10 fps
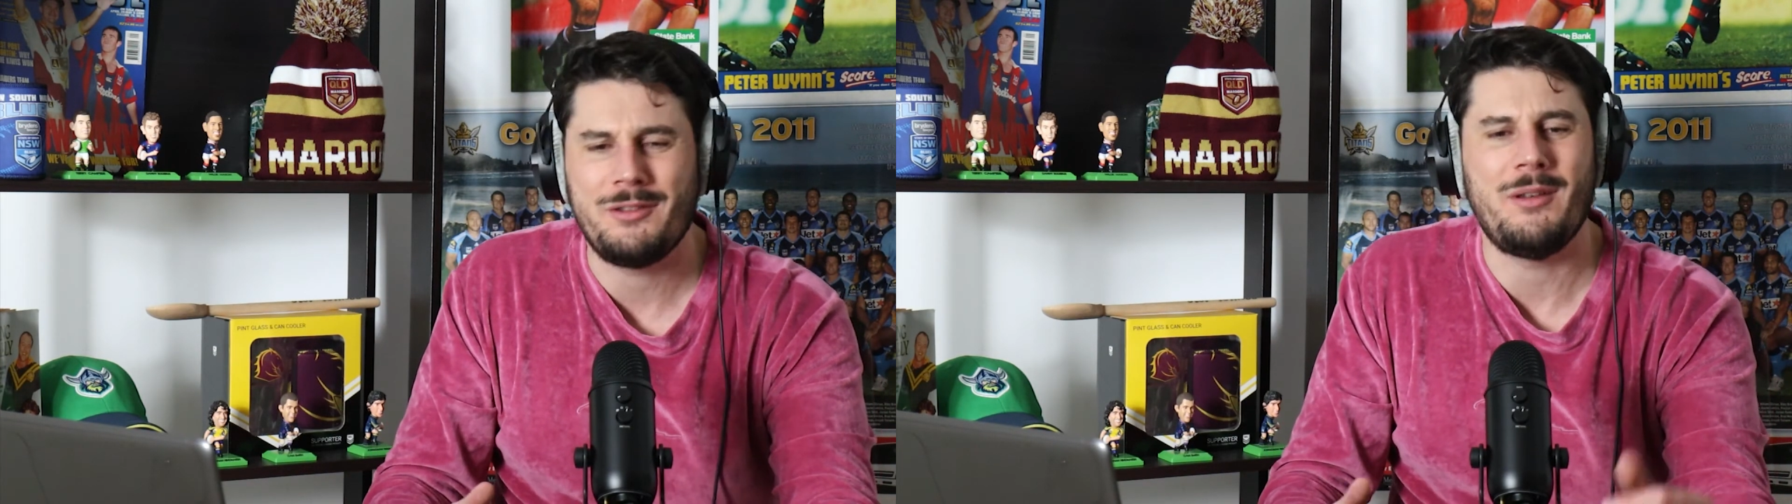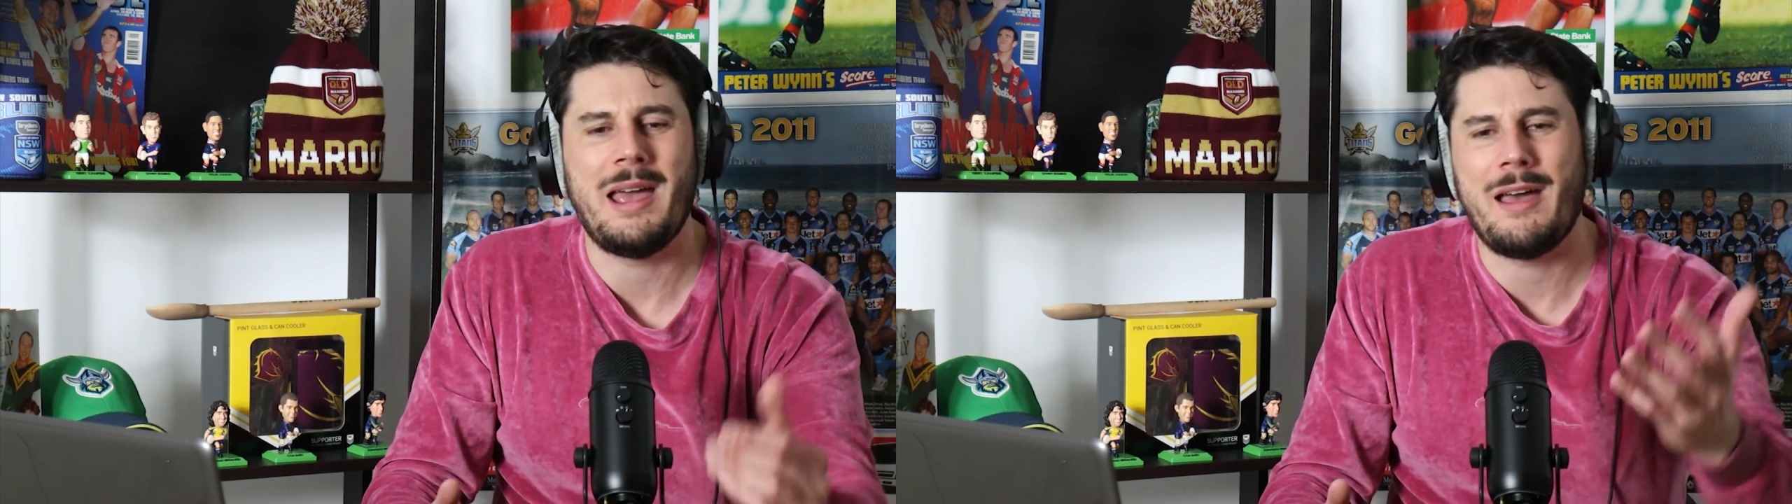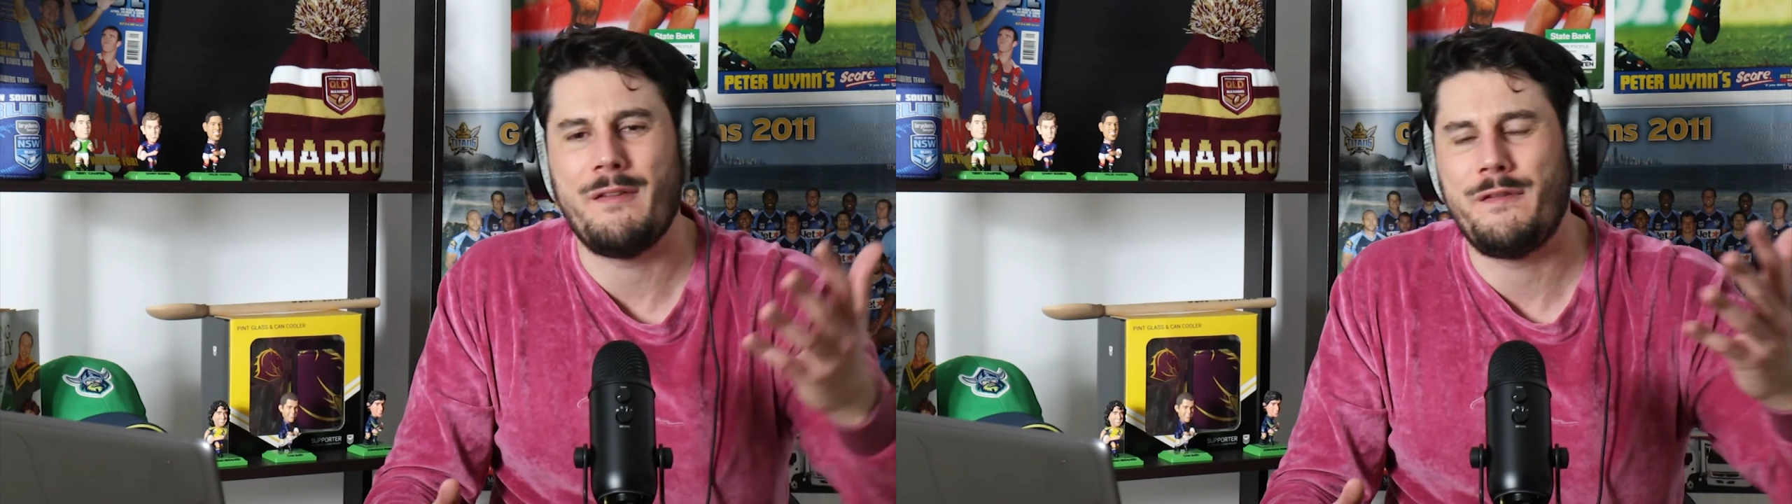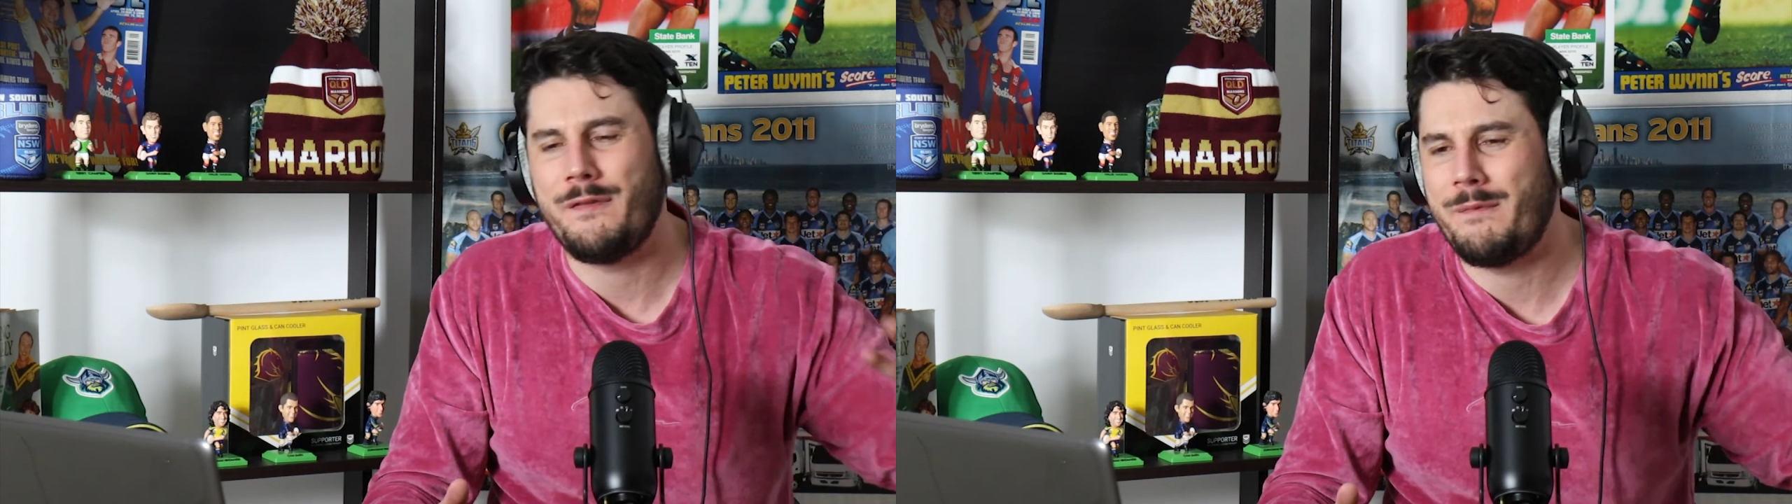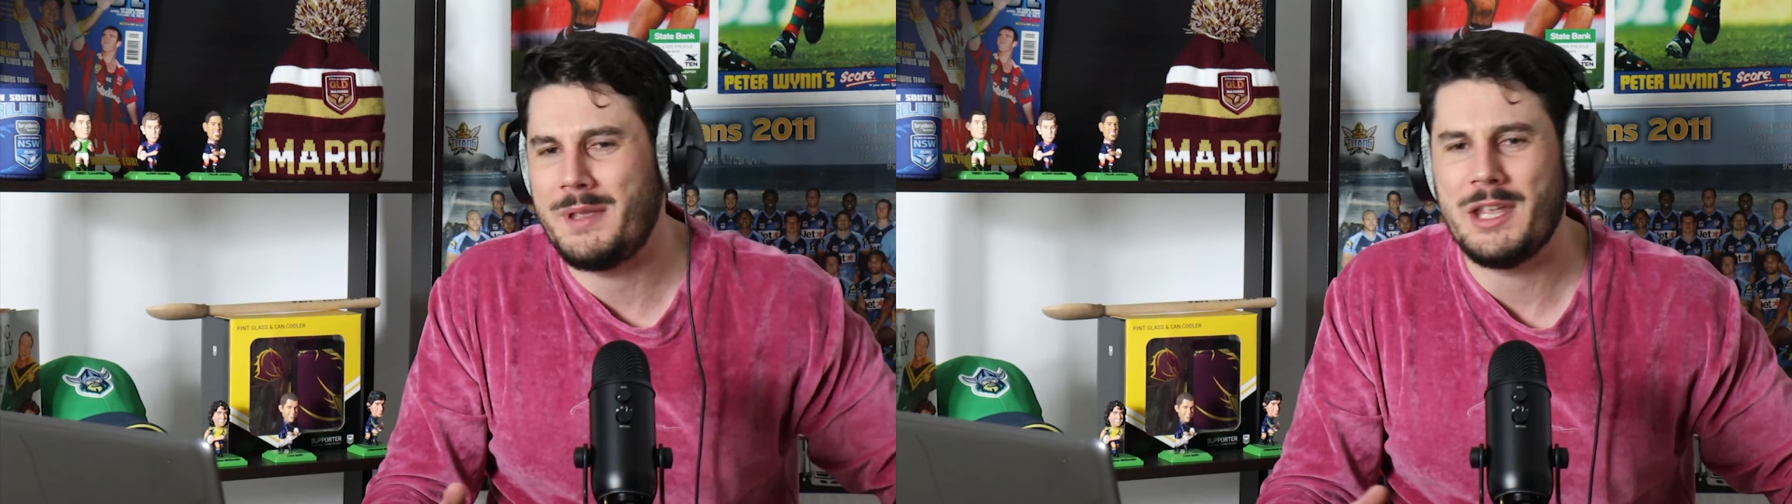you have,
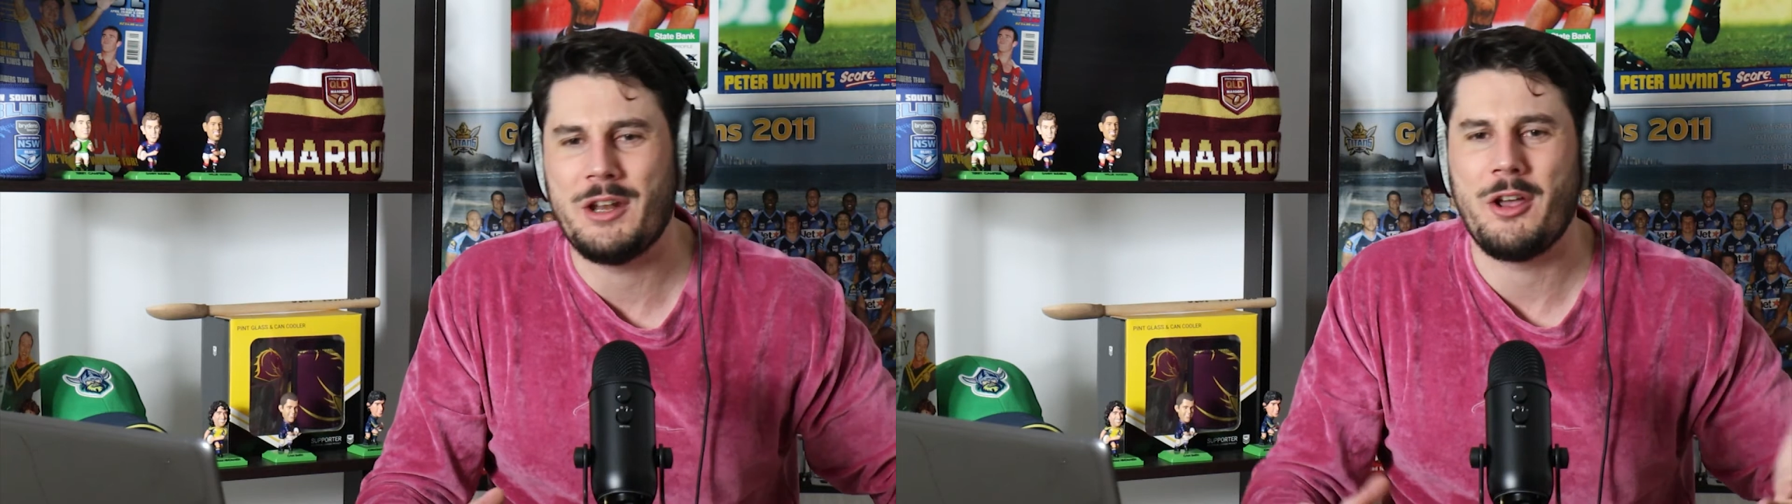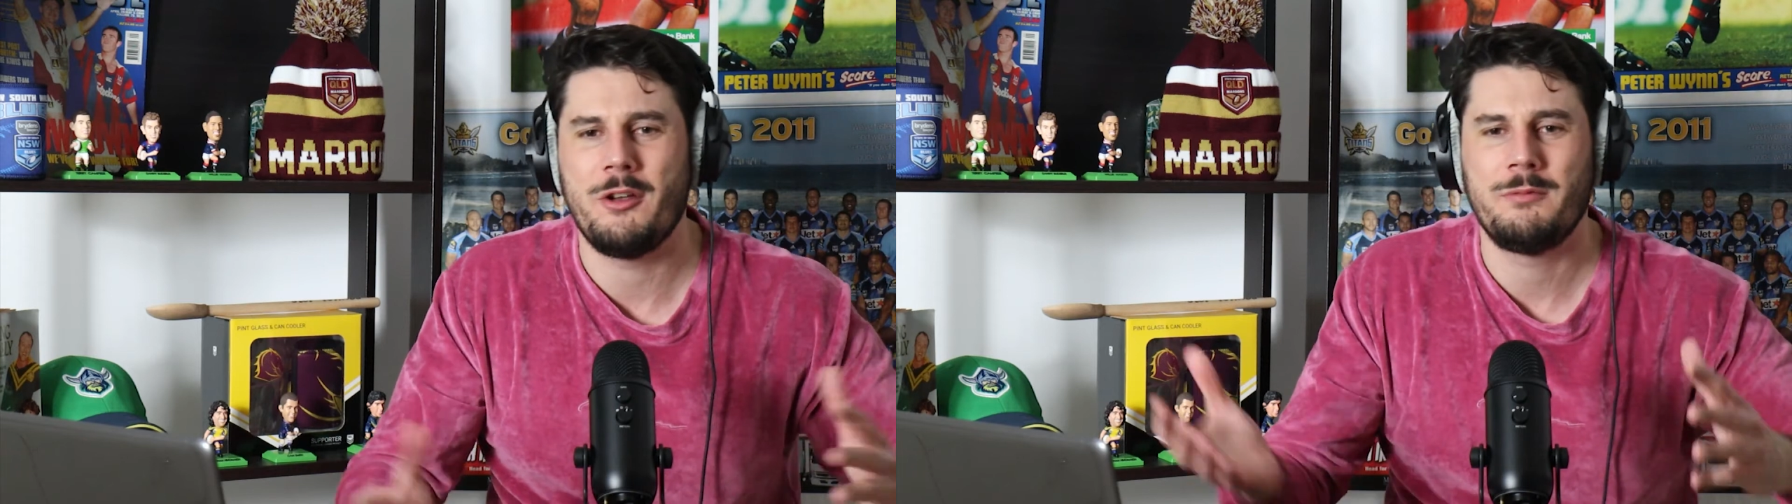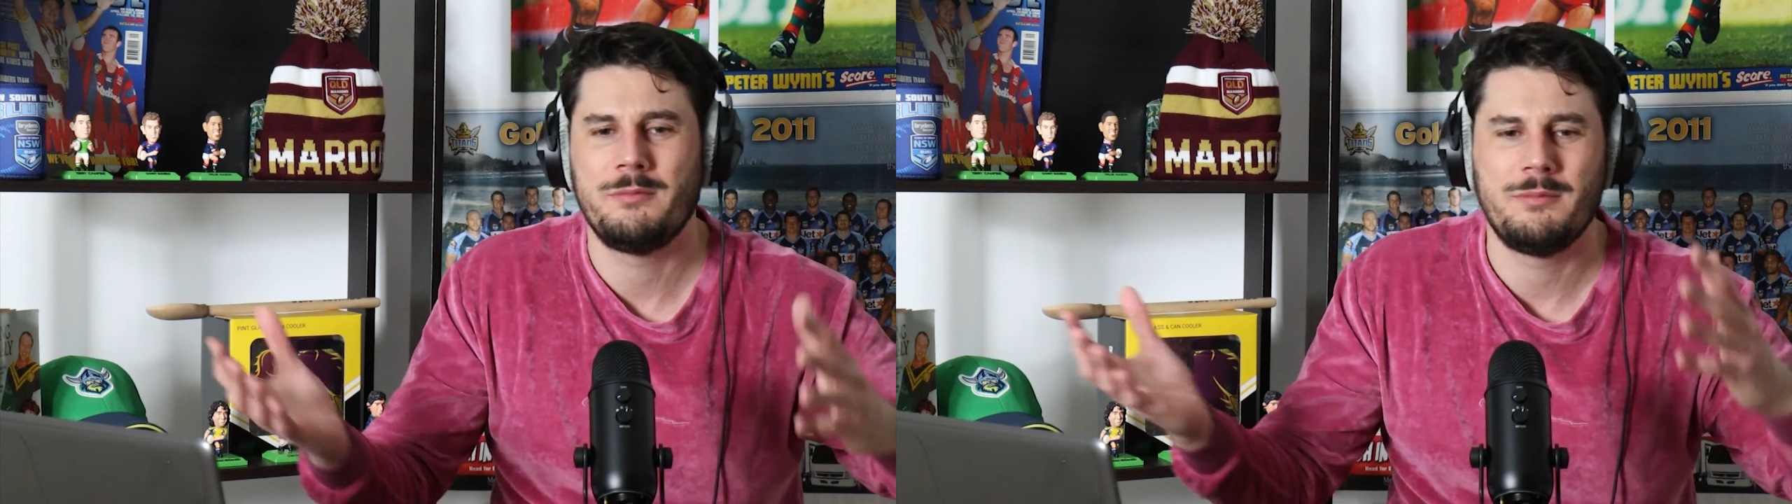you know,